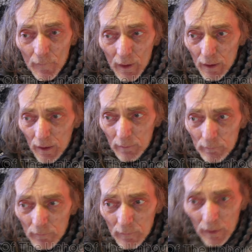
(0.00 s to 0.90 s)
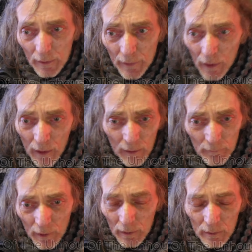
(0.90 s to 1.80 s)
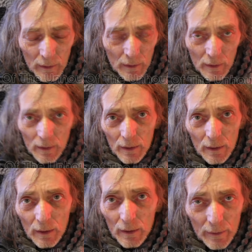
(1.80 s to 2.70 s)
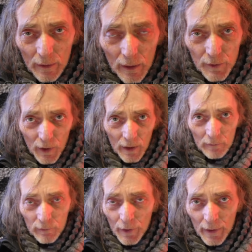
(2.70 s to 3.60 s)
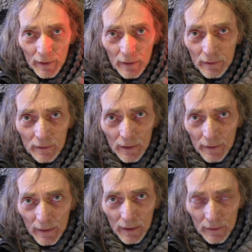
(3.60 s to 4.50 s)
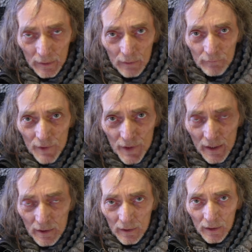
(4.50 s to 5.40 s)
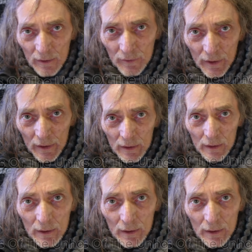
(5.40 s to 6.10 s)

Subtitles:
No, I'm not. No, I try and avoid any kind of confrontation with people.